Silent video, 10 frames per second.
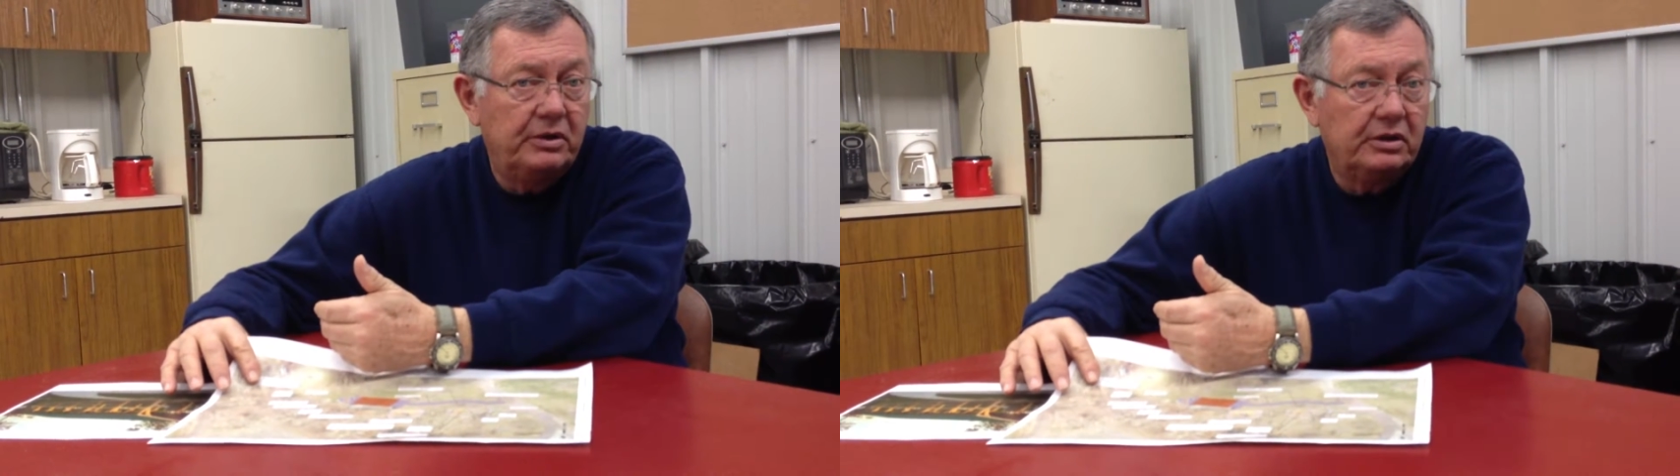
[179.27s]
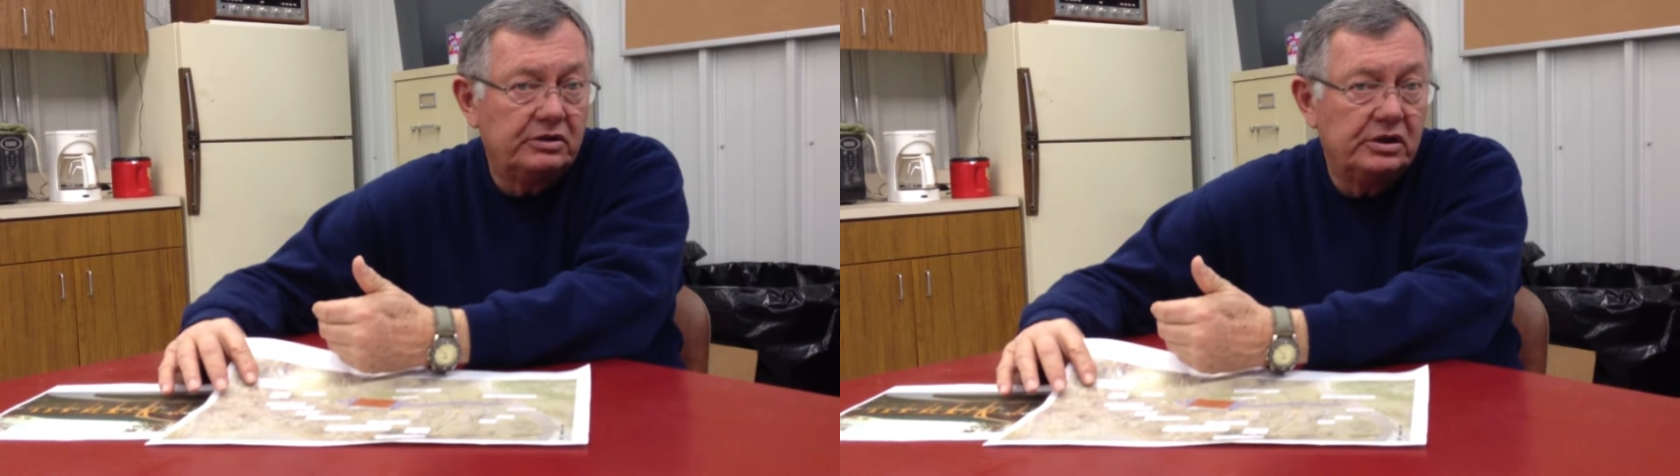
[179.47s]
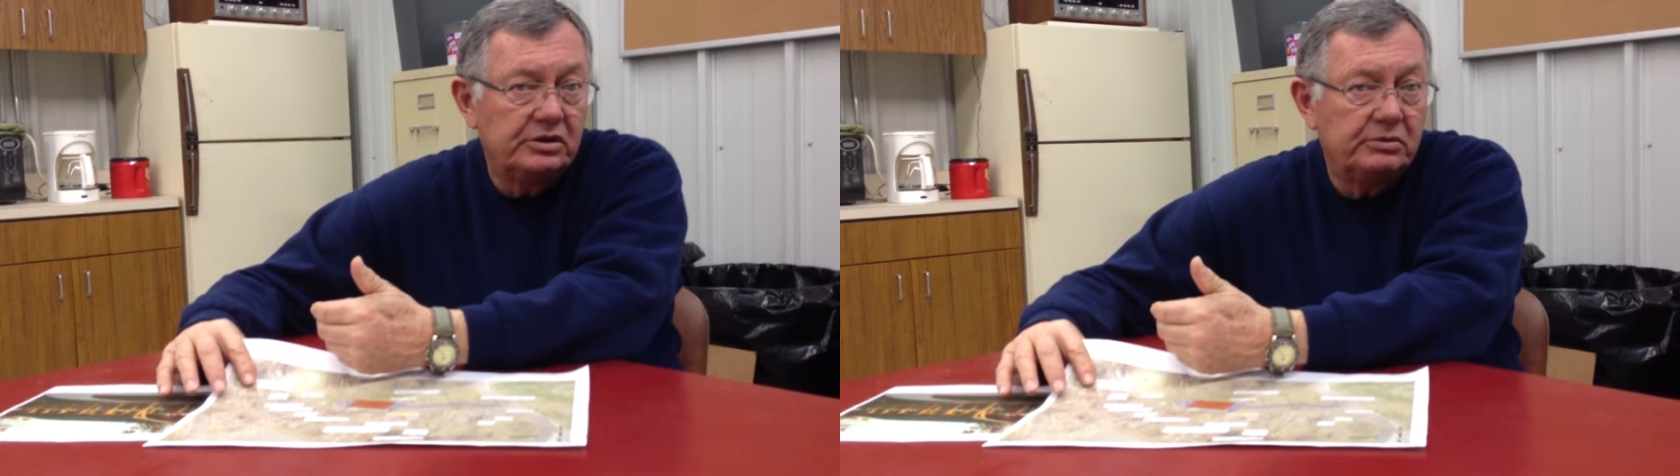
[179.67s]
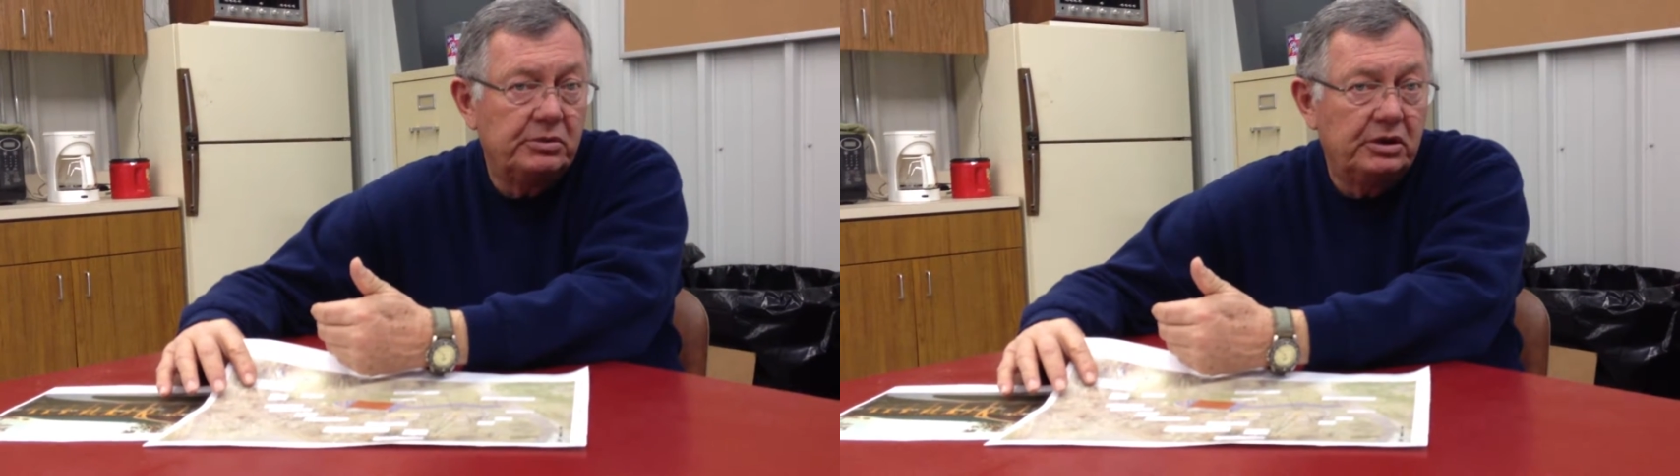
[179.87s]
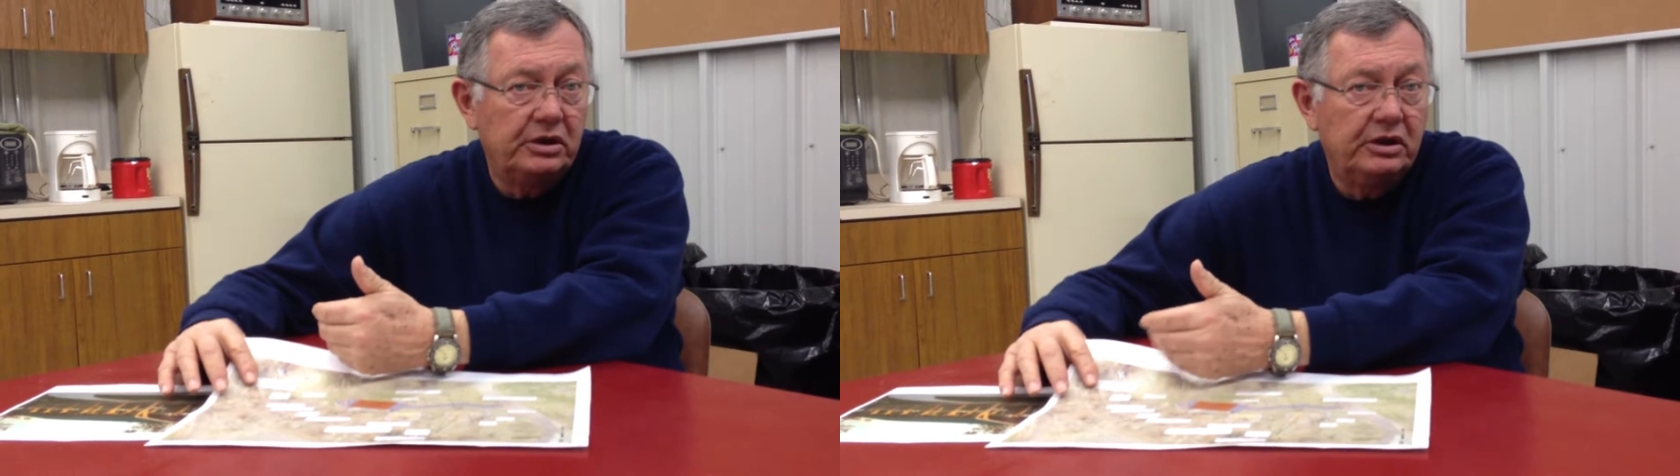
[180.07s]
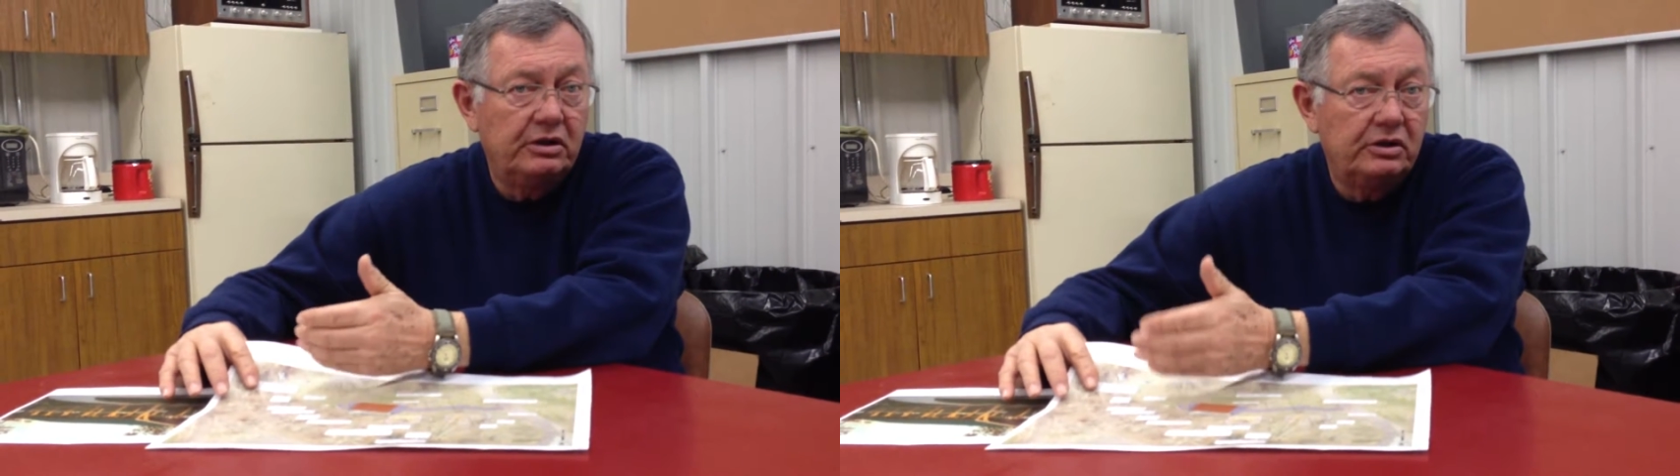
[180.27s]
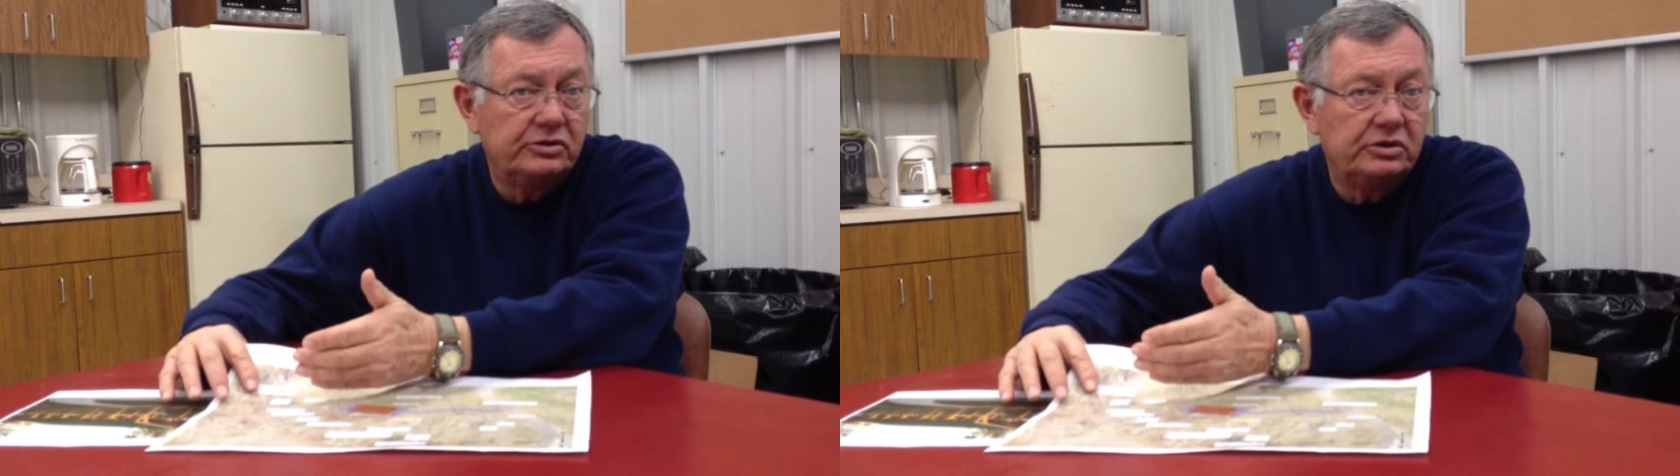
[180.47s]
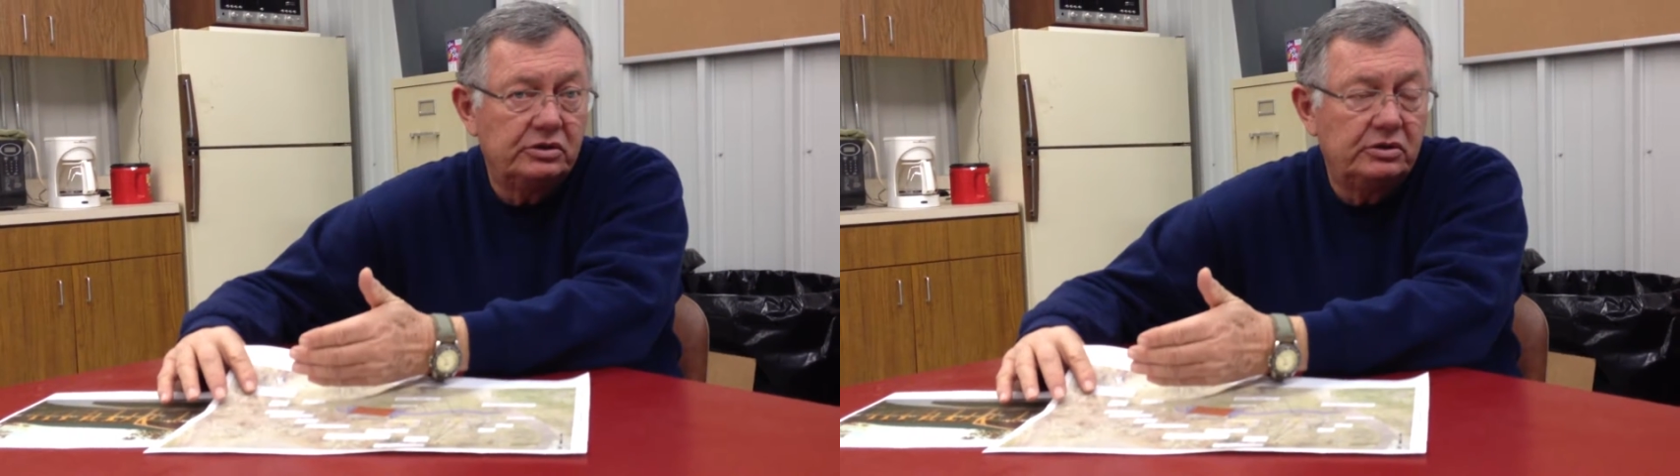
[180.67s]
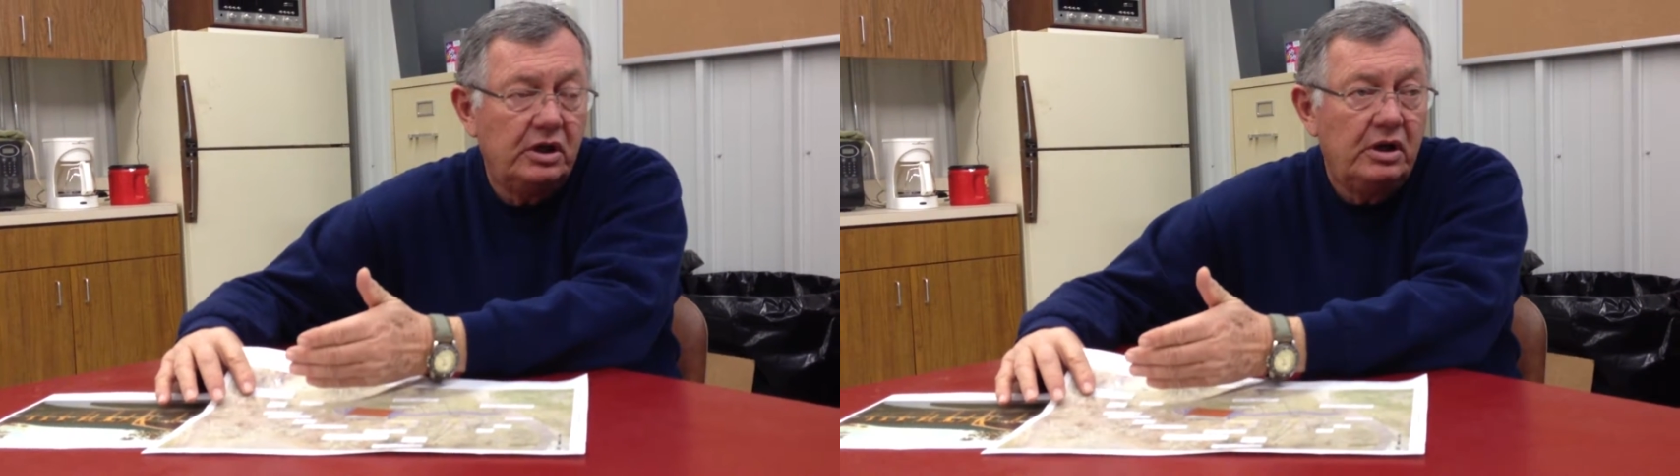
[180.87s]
accessibility, and also